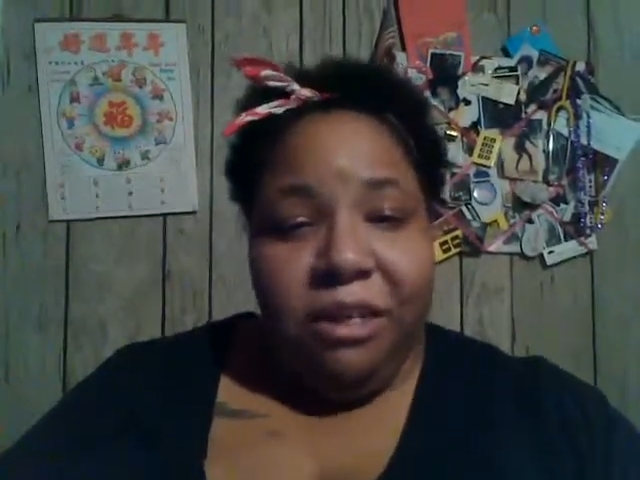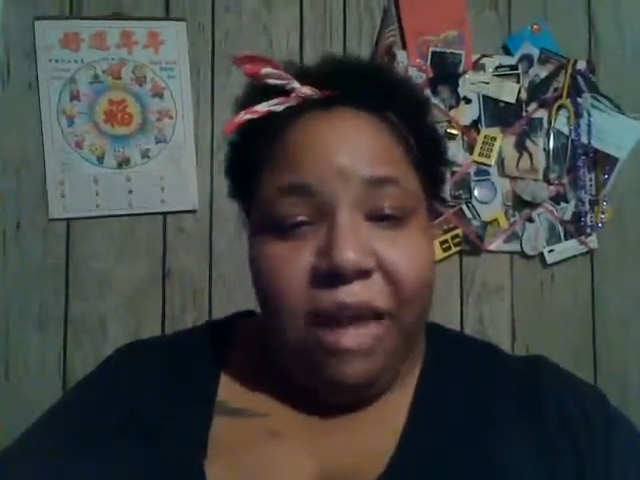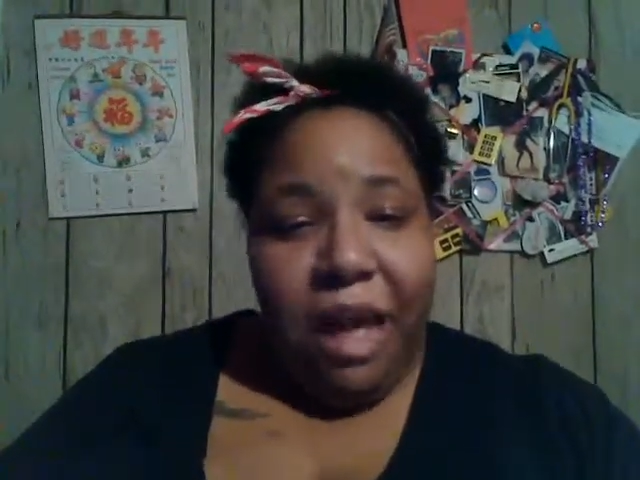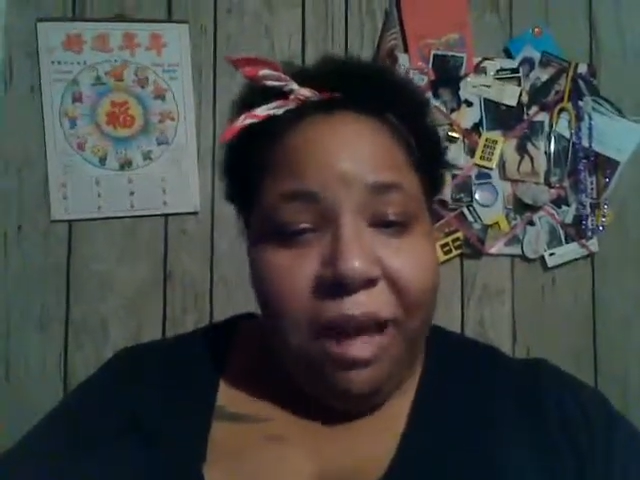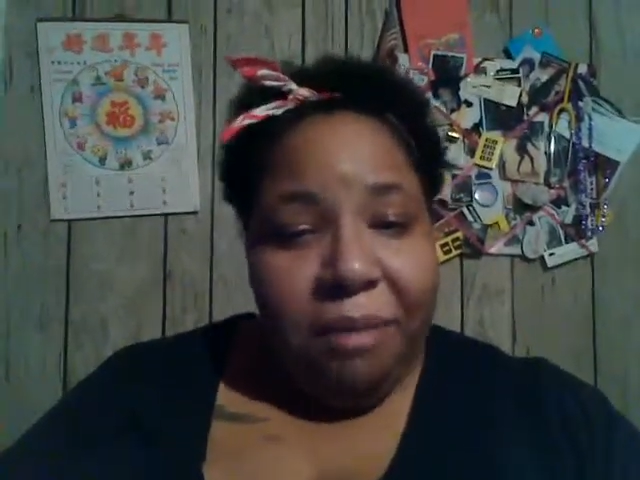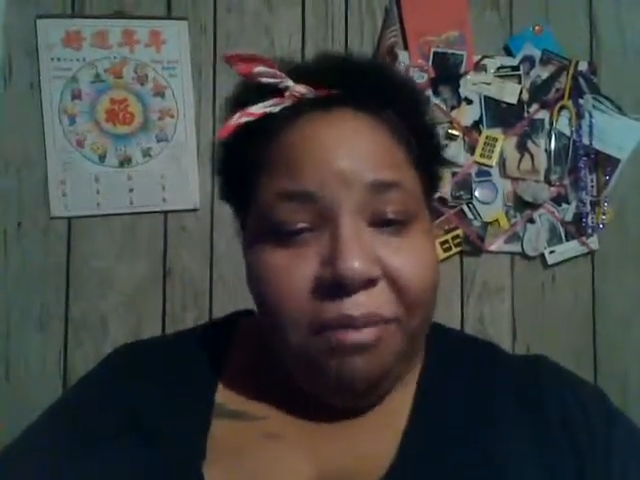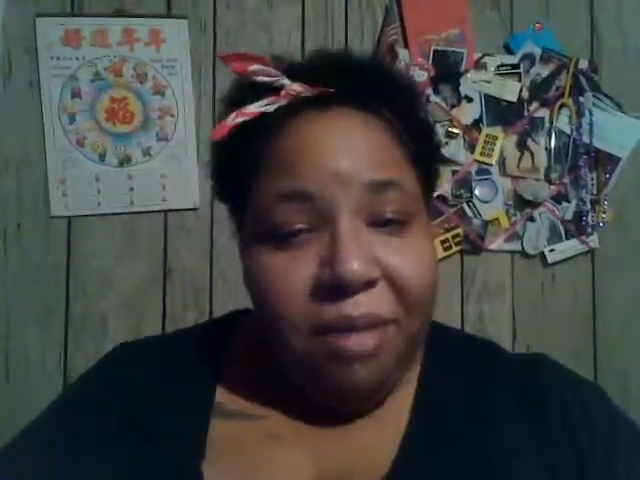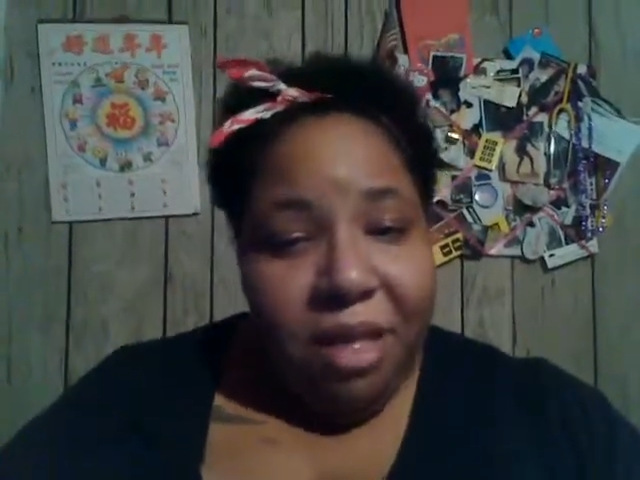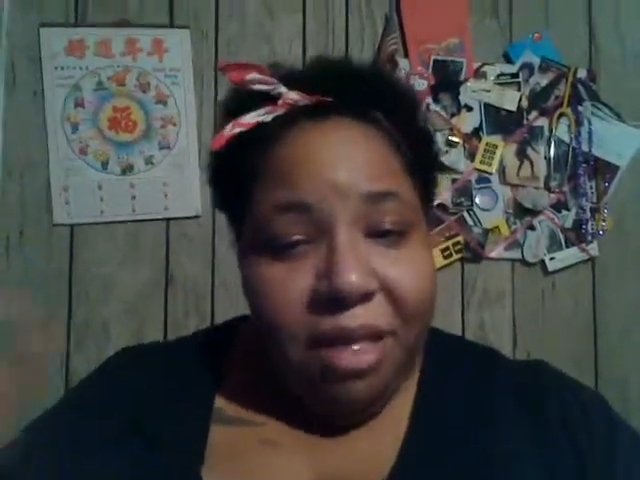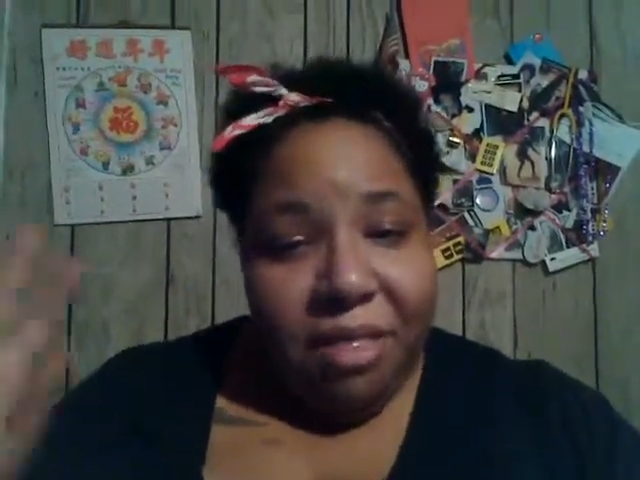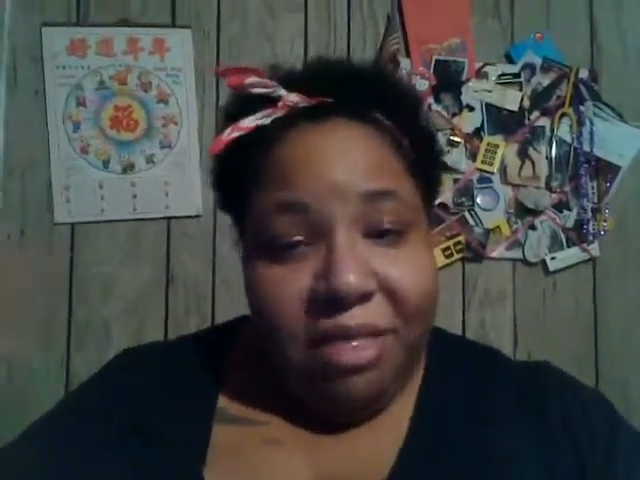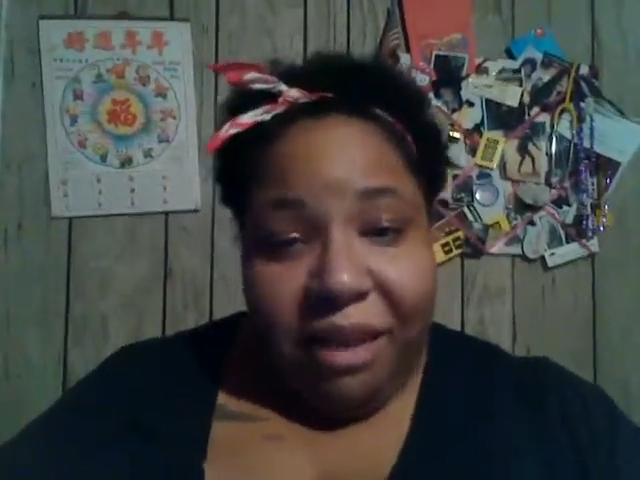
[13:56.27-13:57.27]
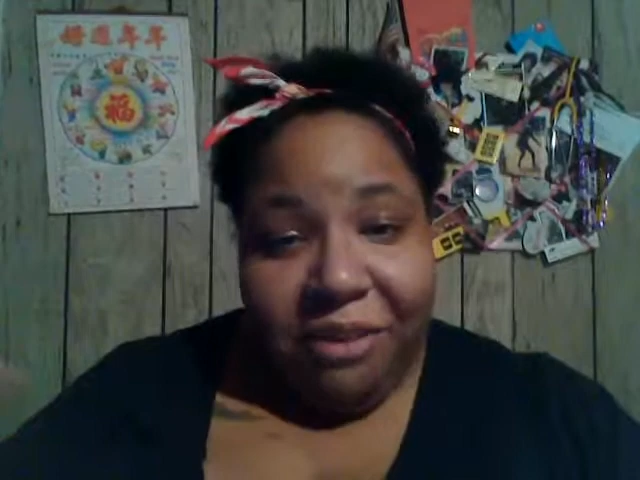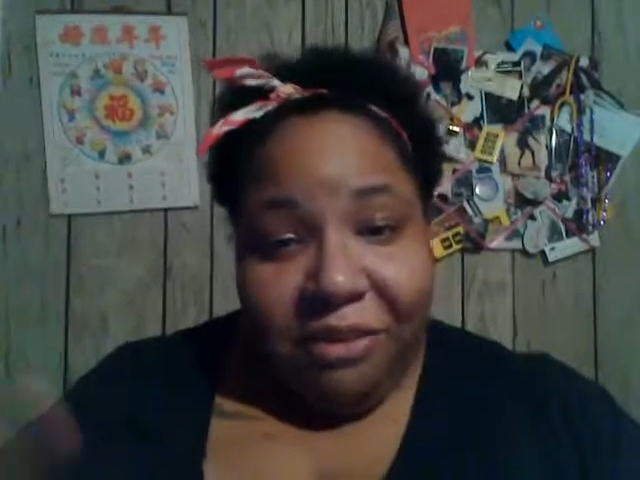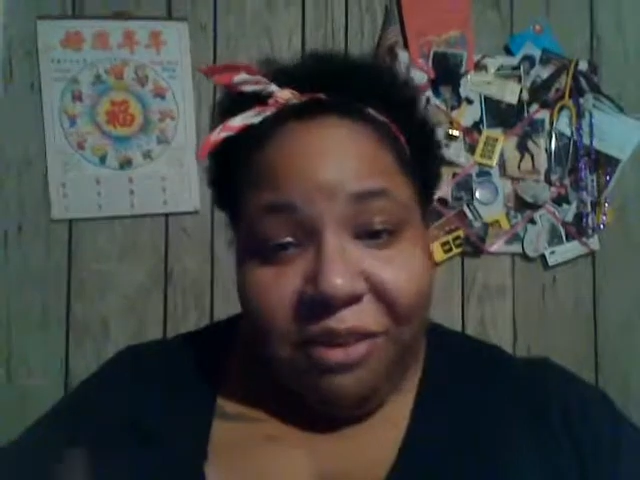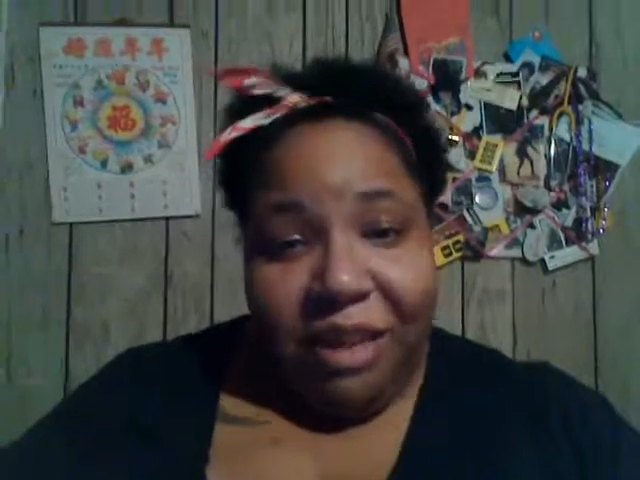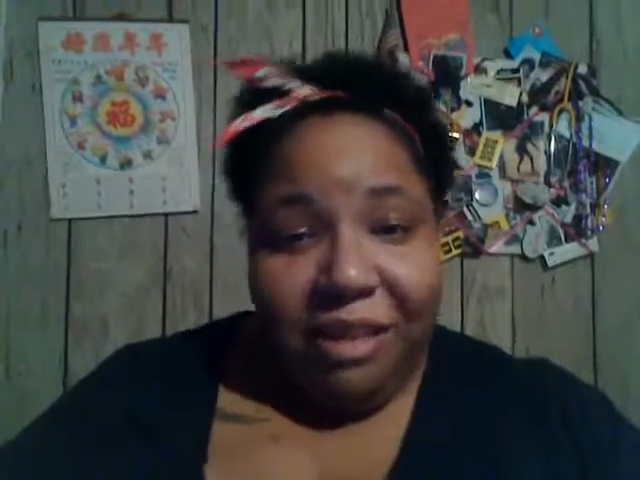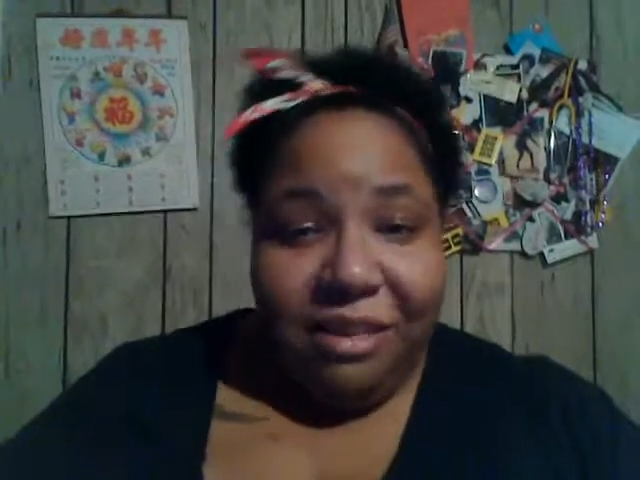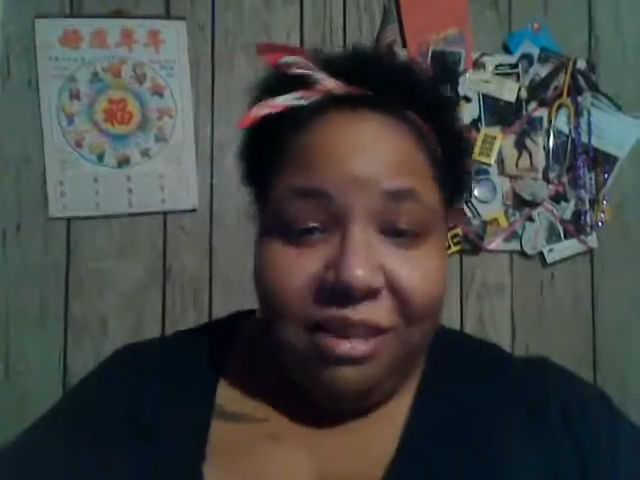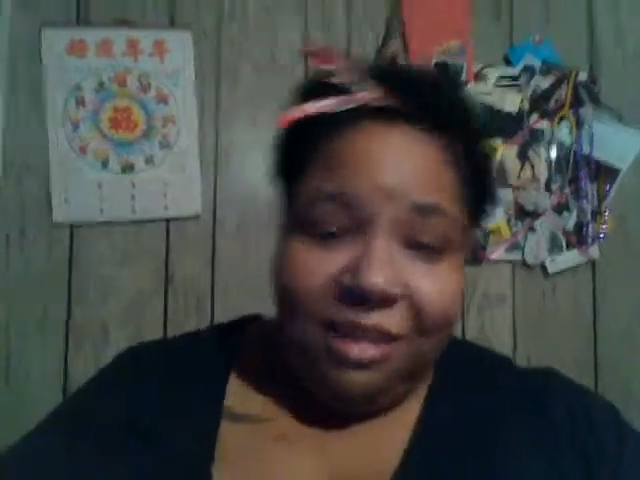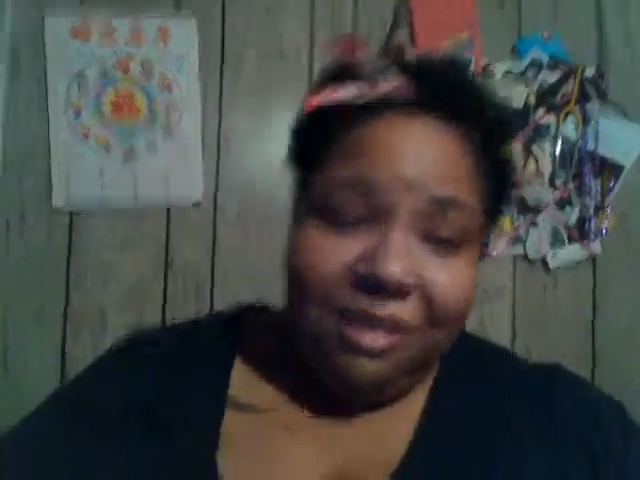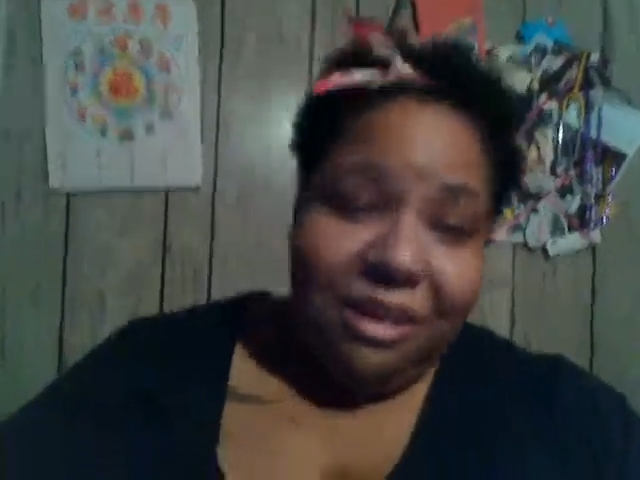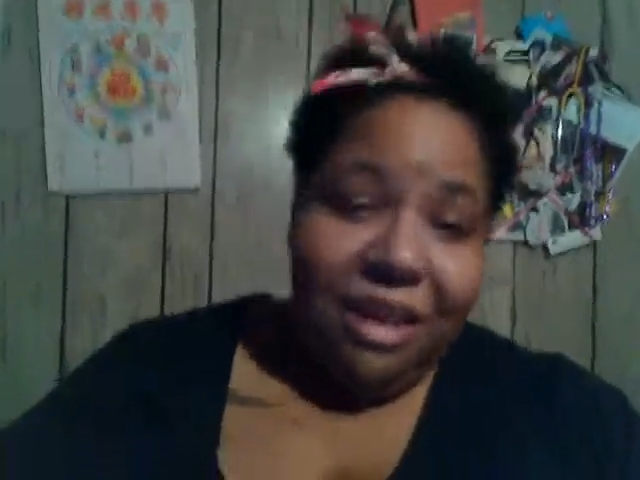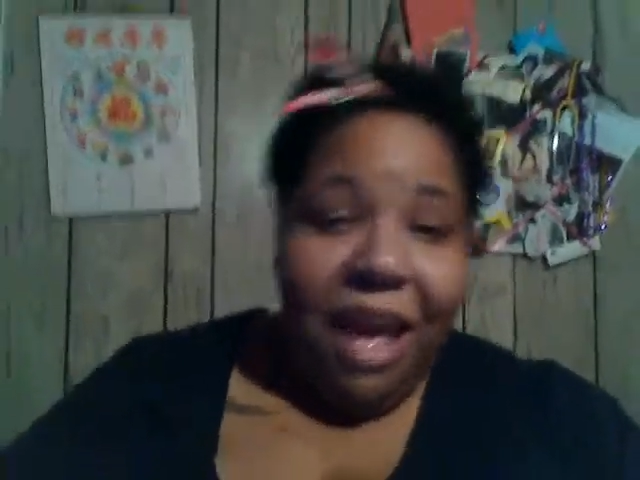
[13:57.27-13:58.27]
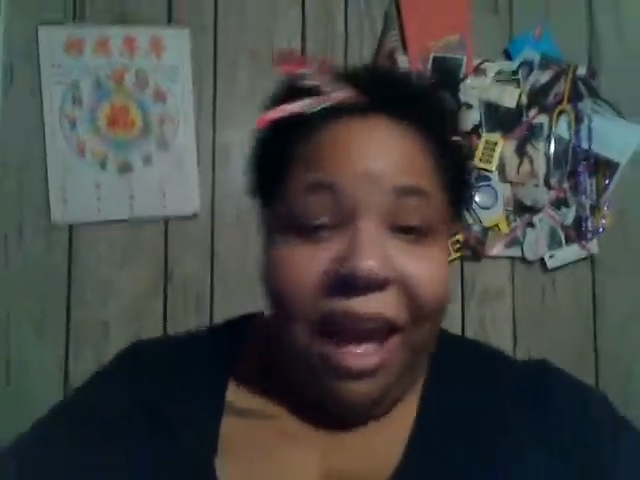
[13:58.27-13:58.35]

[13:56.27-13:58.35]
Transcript: your time. Thanks for listening.